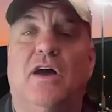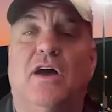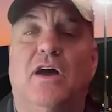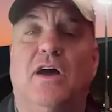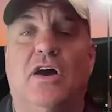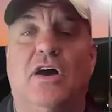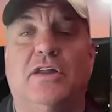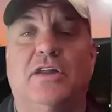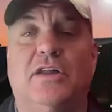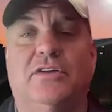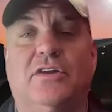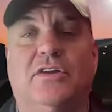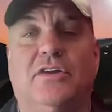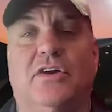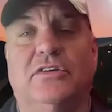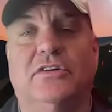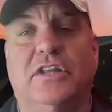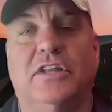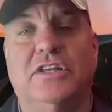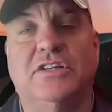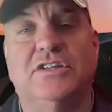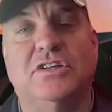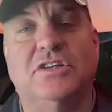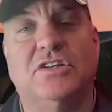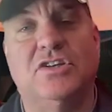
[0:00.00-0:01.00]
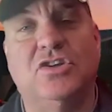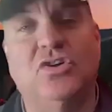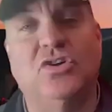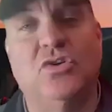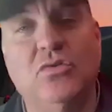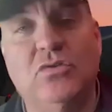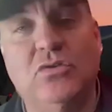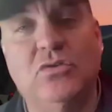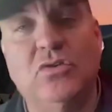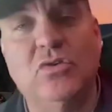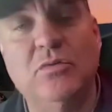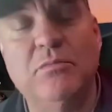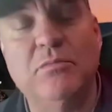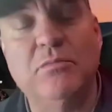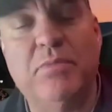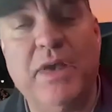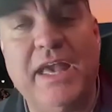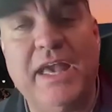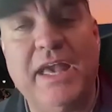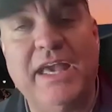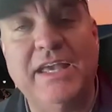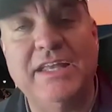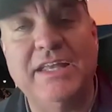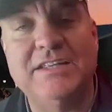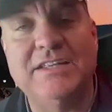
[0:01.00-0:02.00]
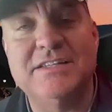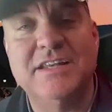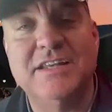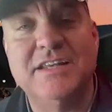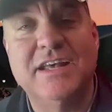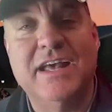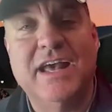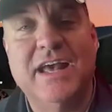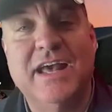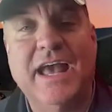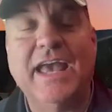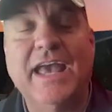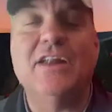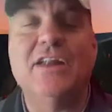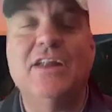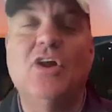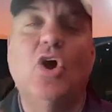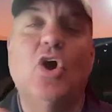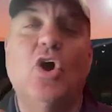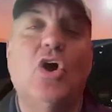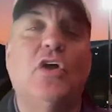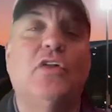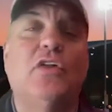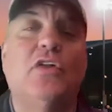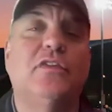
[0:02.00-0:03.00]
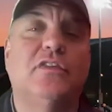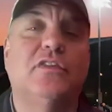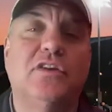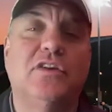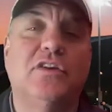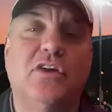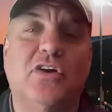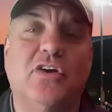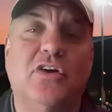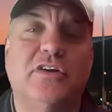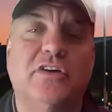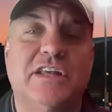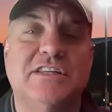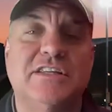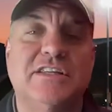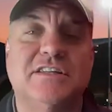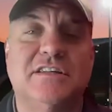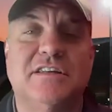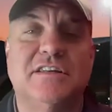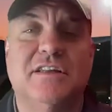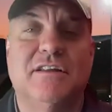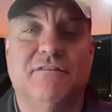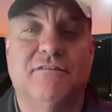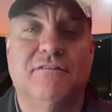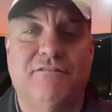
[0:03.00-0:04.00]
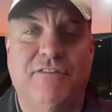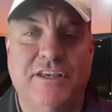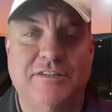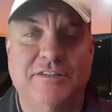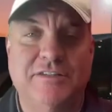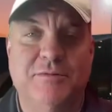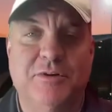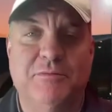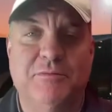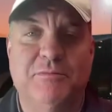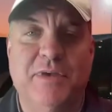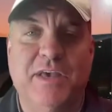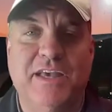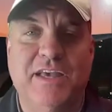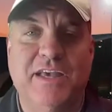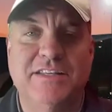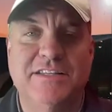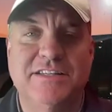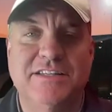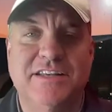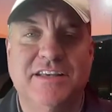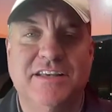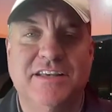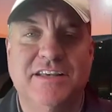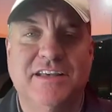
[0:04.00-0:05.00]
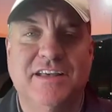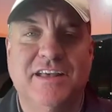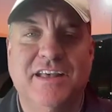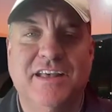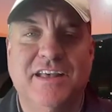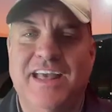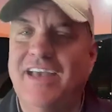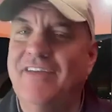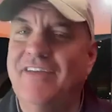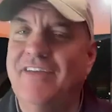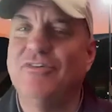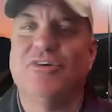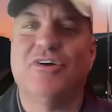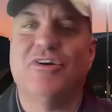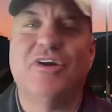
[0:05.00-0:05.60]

on DawgNation YouTube page, and on the DawgNation Facebook page. Have a